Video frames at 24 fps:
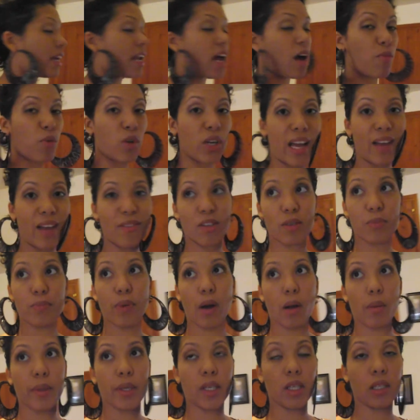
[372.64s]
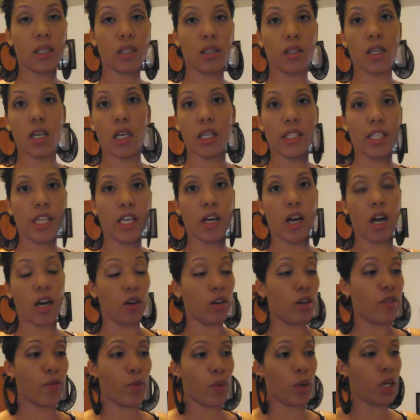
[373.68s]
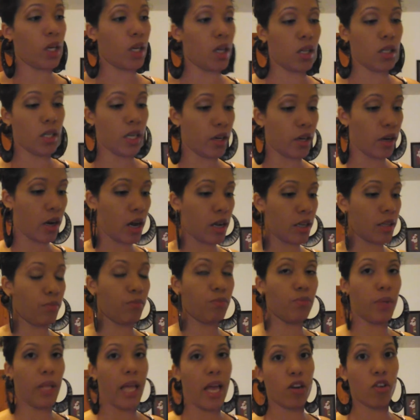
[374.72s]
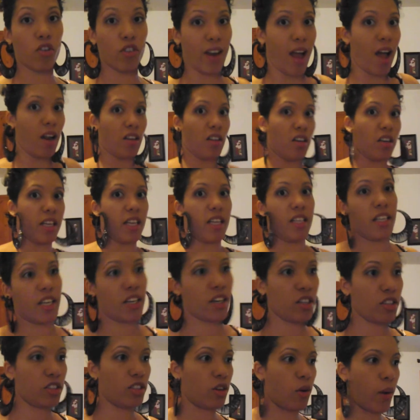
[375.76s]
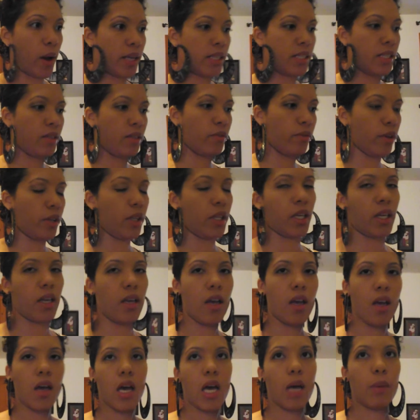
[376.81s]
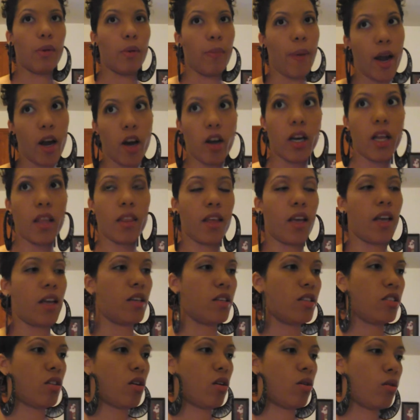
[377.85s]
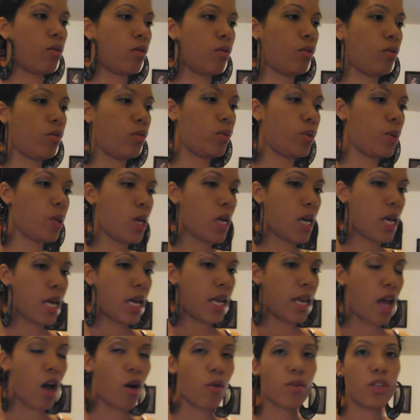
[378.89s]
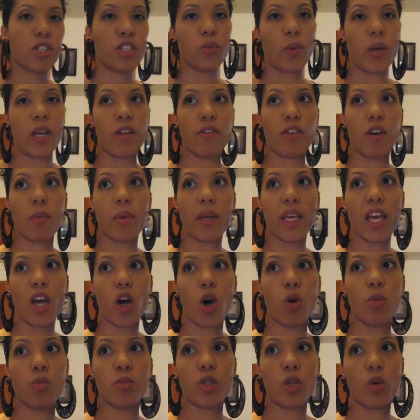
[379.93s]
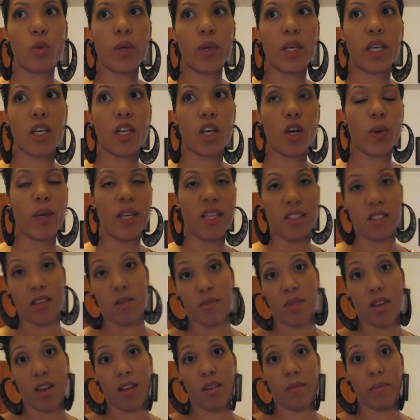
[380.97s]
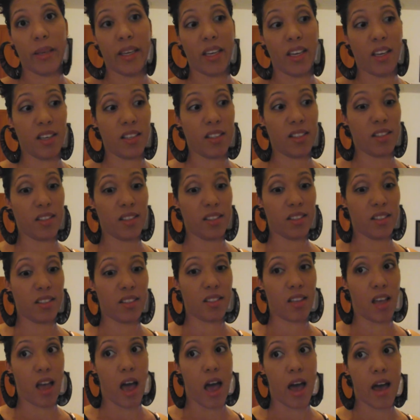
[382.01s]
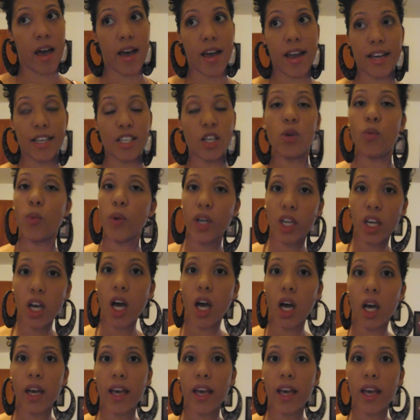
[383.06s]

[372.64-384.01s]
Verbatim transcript: now I'm gonna have to probably cook dinner. I don't even wanna cook dinner. I planned on not cooking dinner, so I didn't really prepare anything. So now we're just waiting for him to get home so we can go eat something because I don't wanna cook.